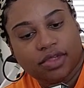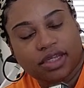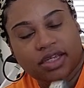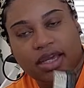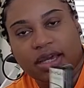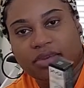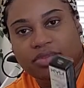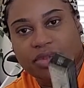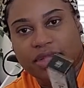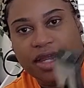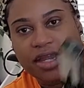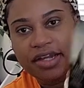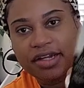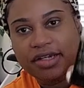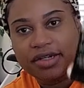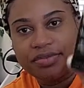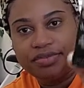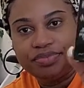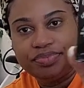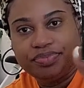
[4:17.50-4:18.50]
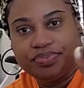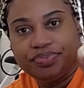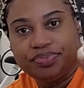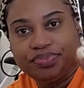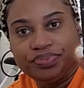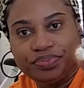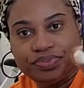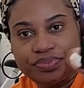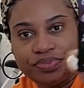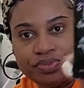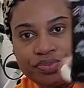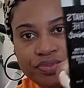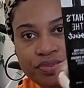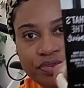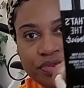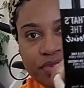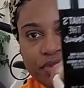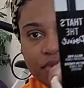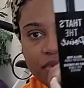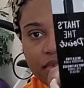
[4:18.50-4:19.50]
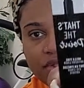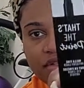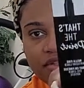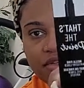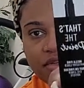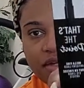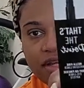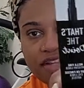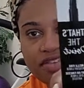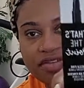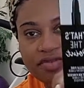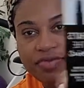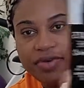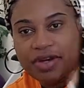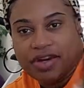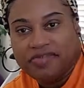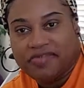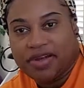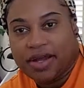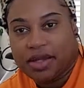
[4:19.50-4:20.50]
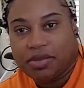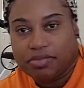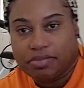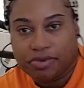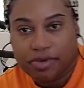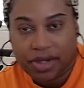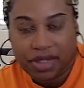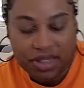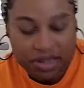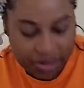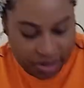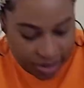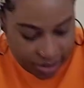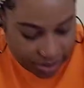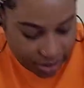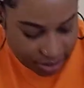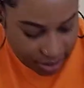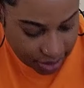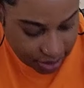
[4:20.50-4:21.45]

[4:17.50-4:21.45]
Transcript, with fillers: Yeah, black. So it has a very fine point.